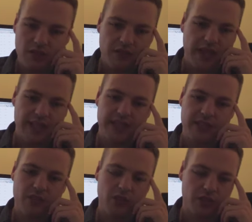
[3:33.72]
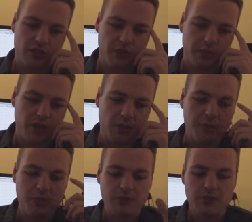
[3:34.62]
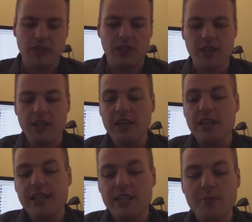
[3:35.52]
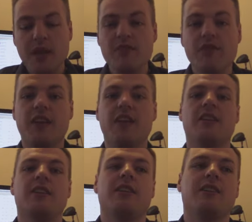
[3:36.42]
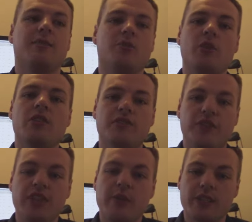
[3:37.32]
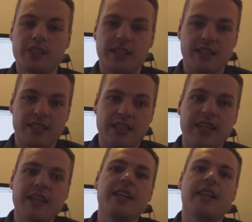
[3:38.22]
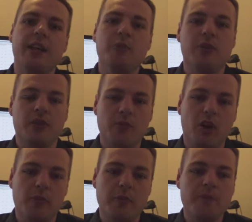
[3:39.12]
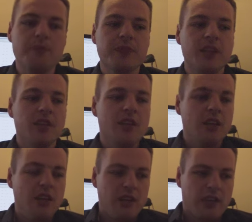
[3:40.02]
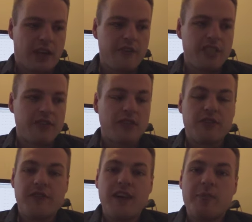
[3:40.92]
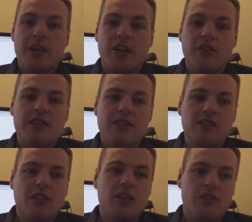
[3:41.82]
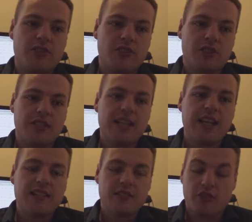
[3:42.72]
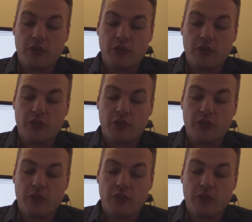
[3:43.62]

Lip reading: of ideas, of course, coming on, but yeah, the main thing I'm doing this video is I need help at the moment. Obviously, I'm going to have a fair bit of content to launch the site,